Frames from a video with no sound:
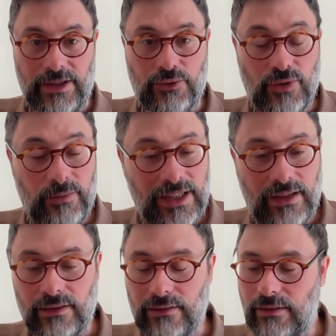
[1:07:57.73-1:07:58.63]

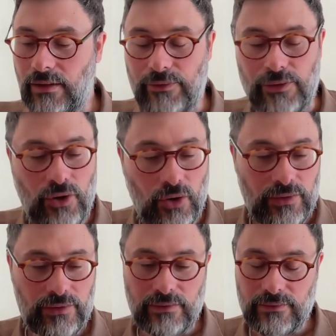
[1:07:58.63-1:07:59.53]
Dreaming of a
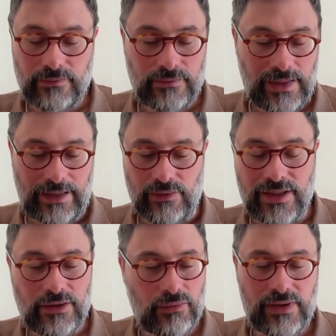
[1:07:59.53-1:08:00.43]

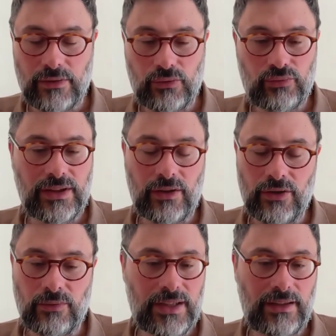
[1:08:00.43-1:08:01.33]
zero CO2
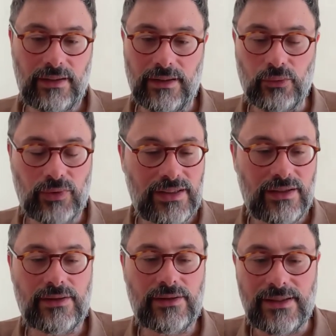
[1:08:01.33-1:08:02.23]
economy in 20
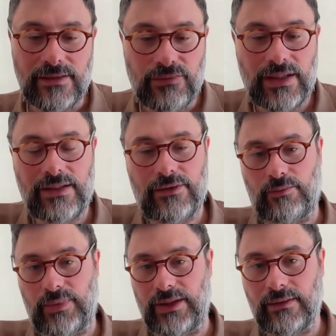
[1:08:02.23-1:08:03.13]
years is really
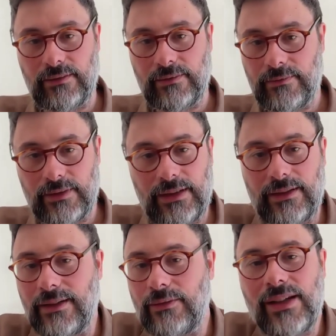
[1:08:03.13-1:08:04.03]
stupid.
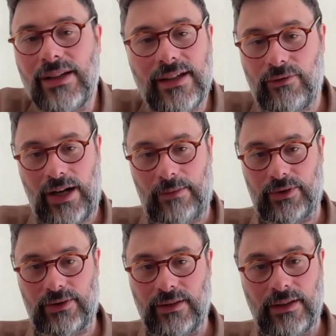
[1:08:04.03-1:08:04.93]
It will never
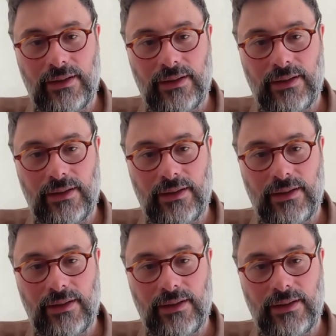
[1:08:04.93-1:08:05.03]
happen.